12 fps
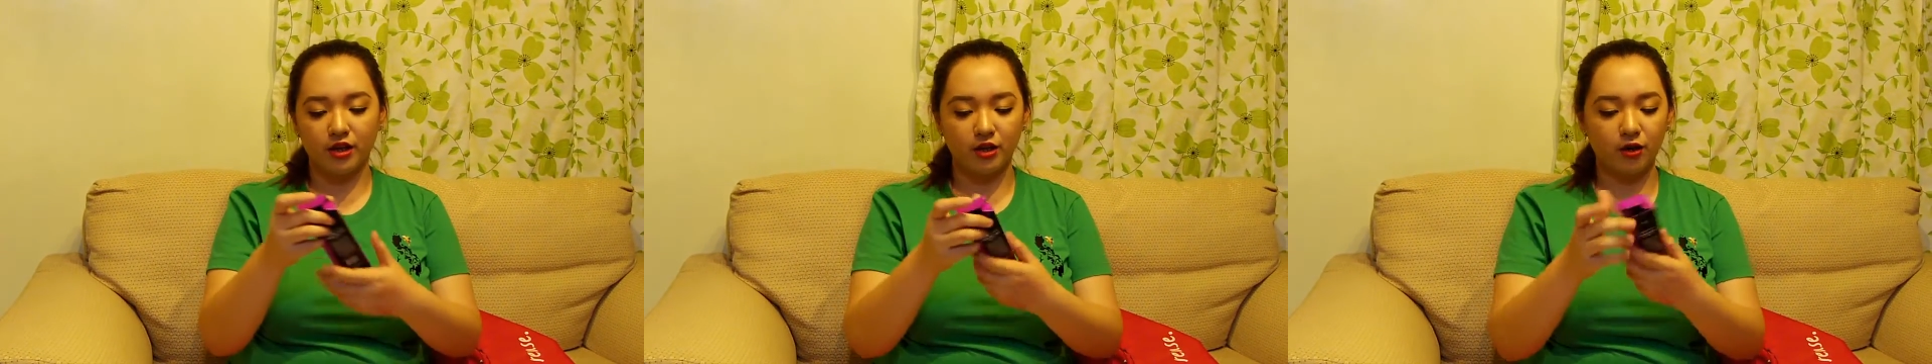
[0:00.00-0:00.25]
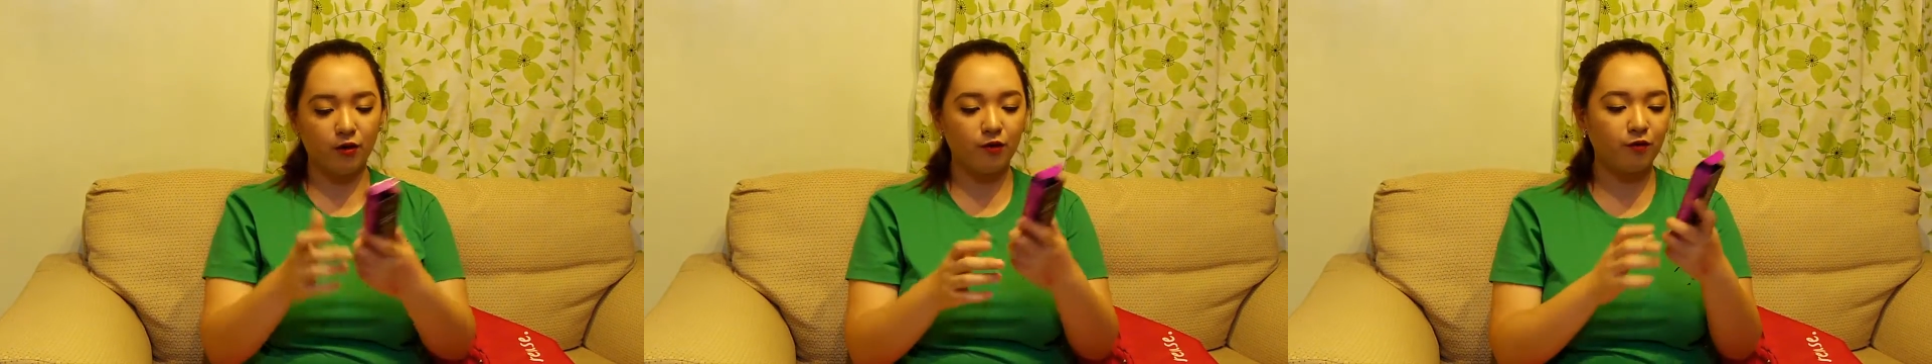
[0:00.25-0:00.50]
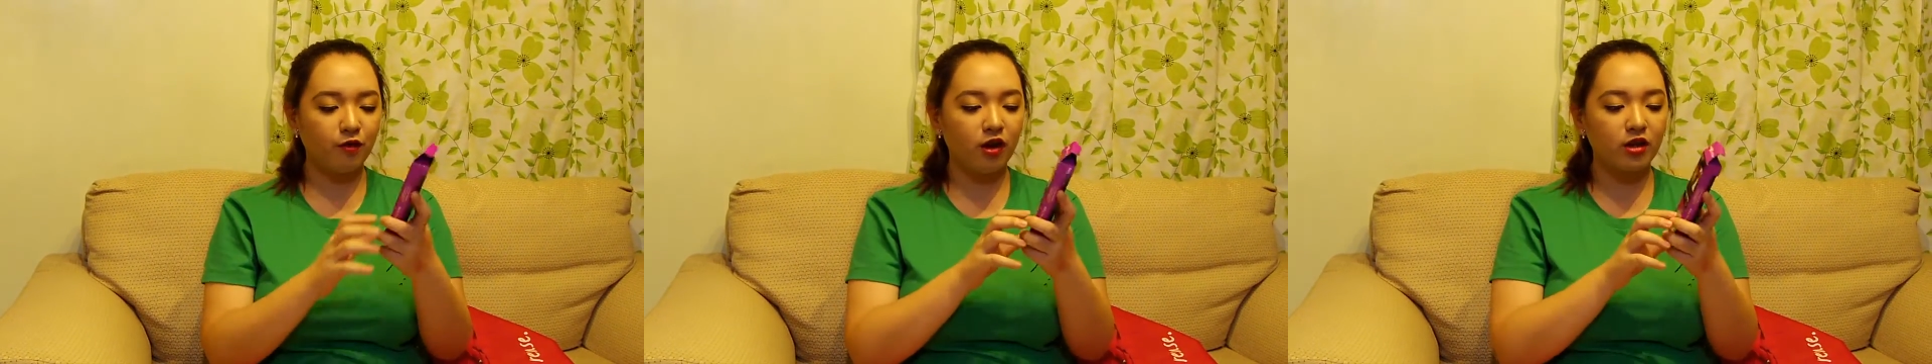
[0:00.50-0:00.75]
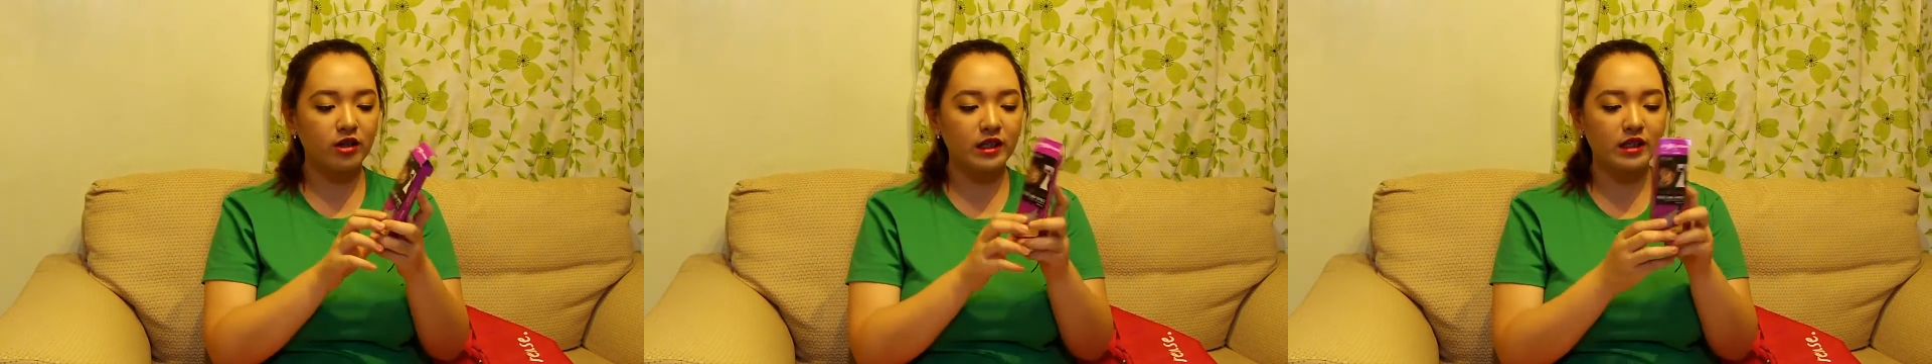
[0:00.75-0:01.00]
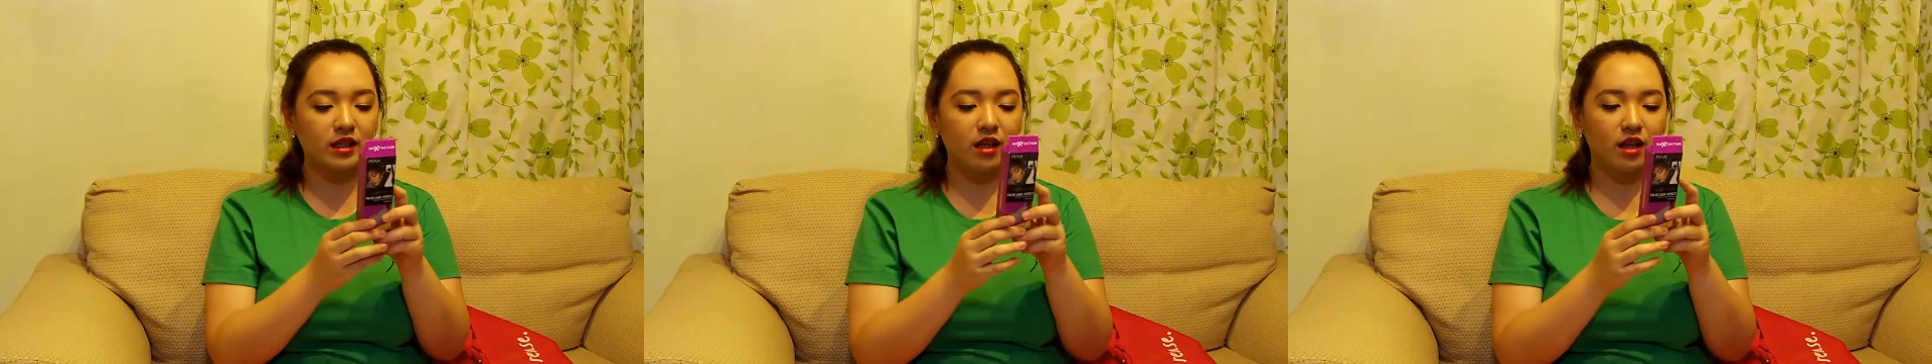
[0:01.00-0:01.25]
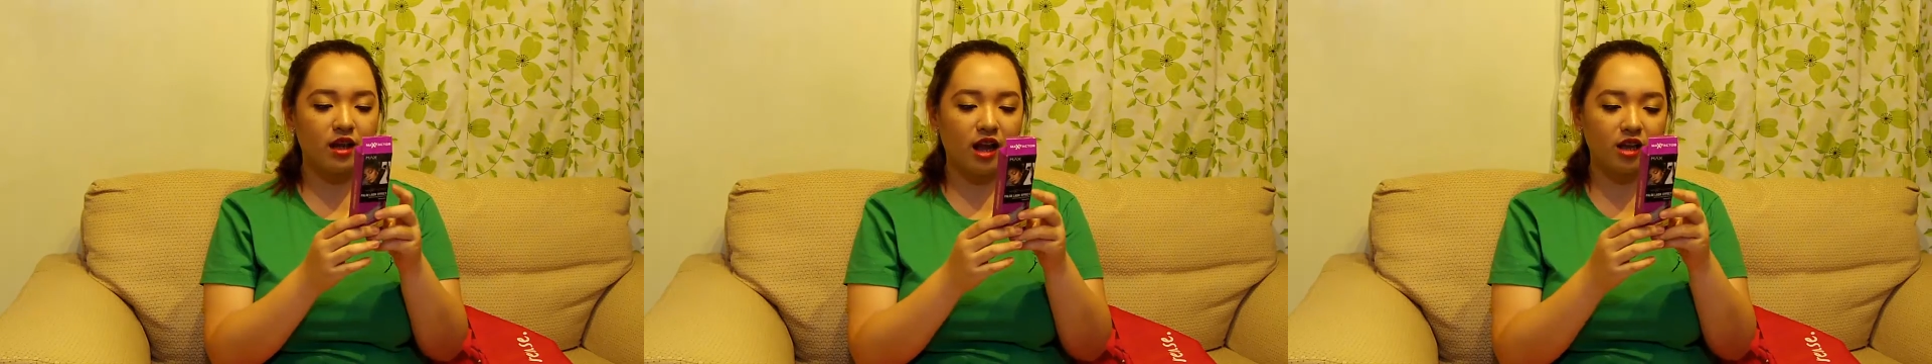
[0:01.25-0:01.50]
Yung false
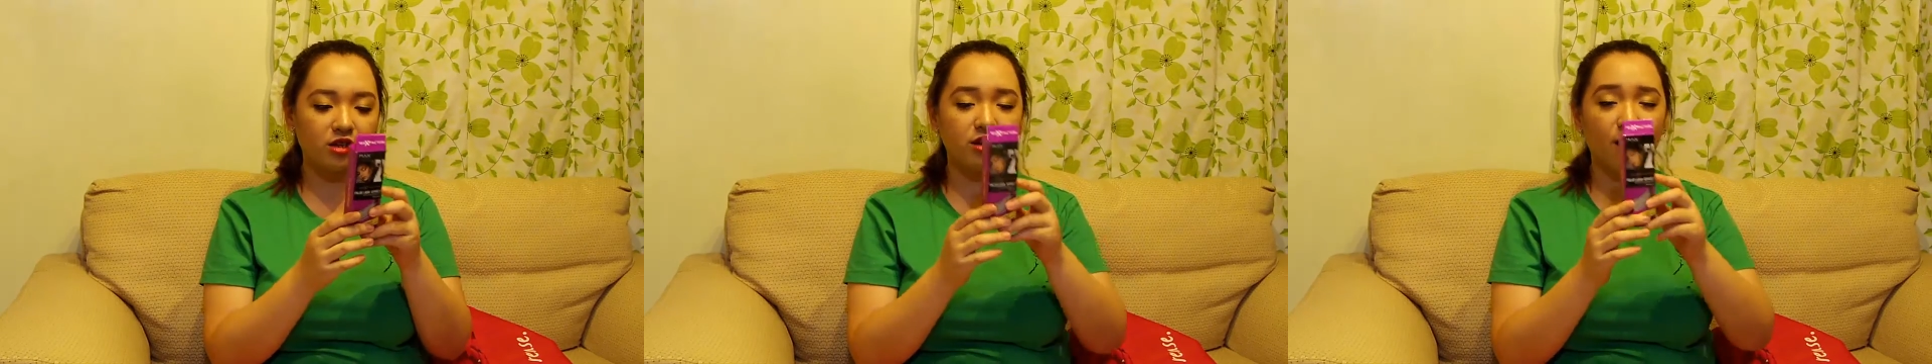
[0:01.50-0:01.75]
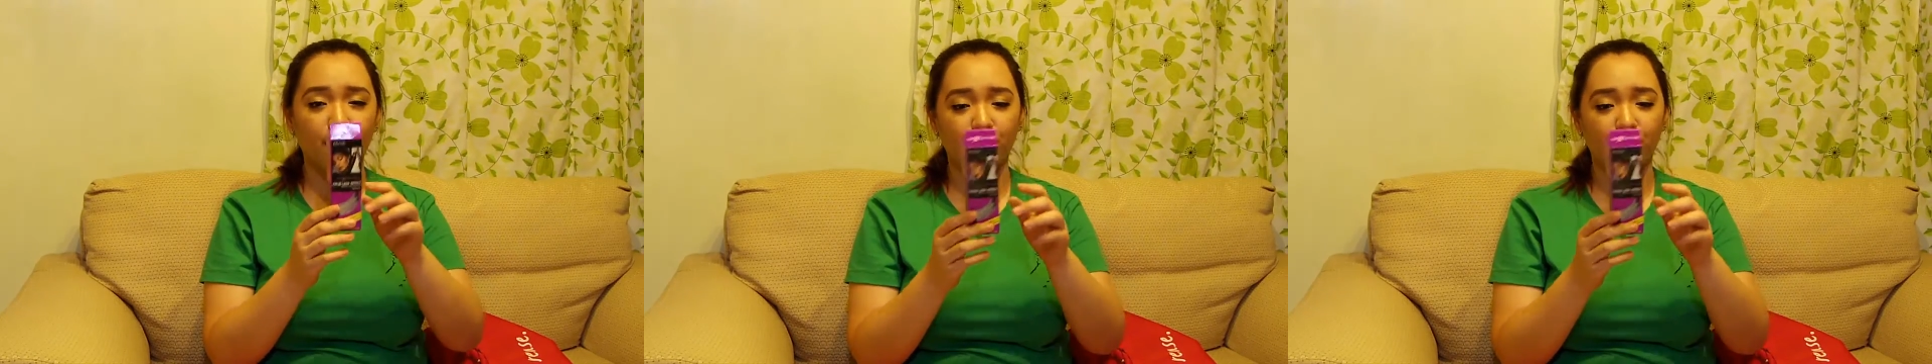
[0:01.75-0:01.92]
lash